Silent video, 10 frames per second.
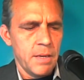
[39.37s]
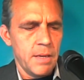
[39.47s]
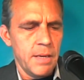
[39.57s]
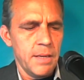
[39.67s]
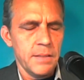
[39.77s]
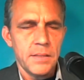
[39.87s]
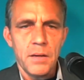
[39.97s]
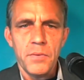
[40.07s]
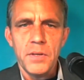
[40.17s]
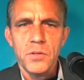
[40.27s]
and
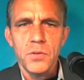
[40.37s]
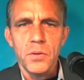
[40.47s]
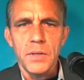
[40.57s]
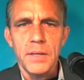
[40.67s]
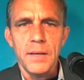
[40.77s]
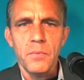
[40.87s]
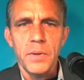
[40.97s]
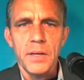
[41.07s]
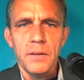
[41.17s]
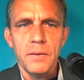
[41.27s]
southeast Turkey. And
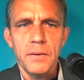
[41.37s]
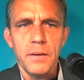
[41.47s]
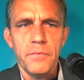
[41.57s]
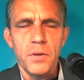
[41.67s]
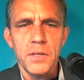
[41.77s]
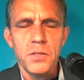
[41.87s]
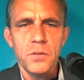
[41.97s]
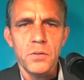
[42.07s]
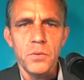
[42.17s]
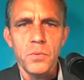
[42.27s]
we had, if you
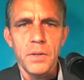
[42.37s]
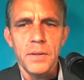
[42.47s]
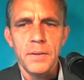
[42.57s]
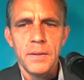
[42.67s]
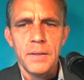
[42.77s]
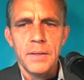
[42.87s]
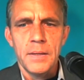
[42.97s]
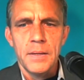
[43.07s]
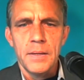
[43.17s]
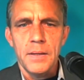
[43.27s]
listen to, uh,
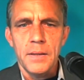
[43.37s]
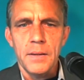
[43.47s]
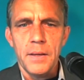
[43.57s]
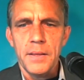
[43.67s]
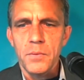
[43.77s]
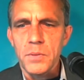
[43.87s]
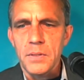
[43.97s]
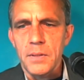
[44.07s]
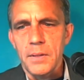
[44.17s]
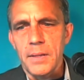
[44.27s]
uh, I think it was
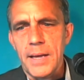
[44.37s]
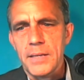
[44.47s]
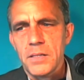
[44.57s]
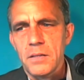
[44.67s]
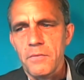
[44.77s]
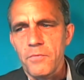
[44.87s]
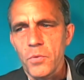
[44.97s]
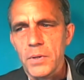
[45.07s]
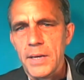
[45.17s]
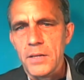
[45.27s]
the last
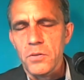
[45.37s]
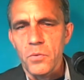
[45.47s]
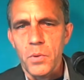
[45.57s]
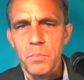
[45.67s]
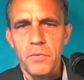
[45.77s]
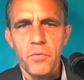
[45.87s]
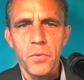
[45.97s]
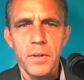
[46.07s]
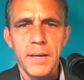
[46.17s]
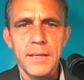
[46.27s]
forecast or the one before
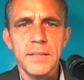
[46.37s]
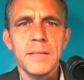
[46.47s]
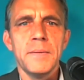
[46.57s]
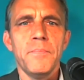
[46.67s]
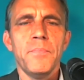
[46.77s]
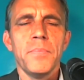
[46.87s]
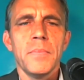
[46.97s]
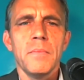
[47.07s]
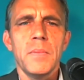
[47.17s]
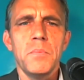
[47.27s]
the last,
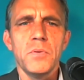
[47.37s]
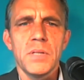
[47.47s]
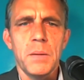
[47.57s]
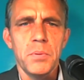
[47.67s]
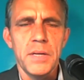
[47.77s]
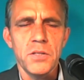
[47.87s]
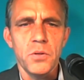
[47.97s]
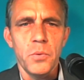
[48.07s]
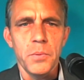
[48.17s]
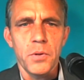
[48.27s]
maybe it was a couple days
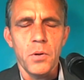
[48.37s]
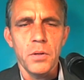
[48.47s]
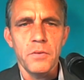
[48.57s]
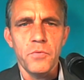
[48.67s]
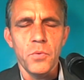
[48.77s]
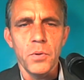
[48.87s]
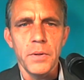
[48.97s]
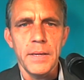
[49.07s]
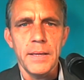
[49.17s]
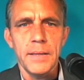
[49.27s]
ago, we were calling for
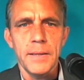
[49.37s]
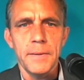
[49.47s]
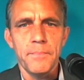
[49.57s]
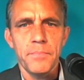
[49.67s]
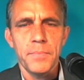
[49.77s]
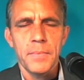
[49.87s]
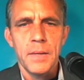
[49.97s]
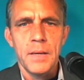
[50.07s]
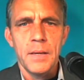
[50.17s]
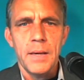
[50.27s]
a um,
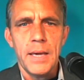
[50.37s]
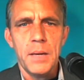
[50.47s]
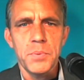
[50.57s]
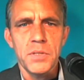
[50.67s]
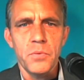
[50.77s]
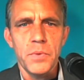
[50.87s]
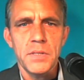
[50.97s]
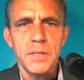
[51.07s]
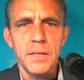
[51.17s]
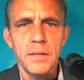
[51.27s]
80%
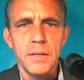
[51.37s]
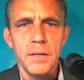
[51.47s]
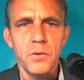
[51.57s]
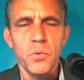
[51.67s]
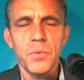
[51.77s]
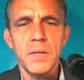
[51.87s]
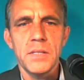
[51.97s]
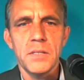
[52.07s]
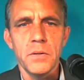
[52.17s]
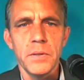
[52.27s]
risk in uh,
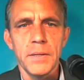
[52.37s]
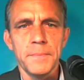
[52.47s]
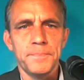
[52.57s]
northeast Syria.